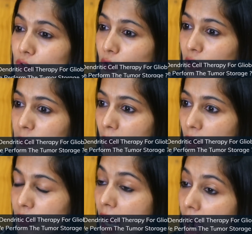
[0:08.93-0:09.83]
to talk
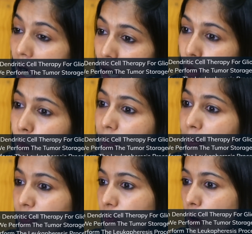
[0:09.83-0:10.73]
about how we
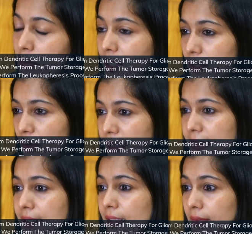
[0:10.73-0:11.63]
perform
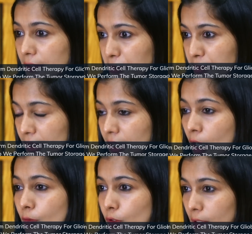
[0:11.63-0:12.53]
dendritic cell therapy
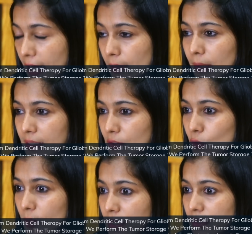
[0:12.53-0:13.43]
for
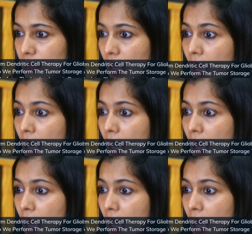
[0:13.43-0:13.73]
glioblastomas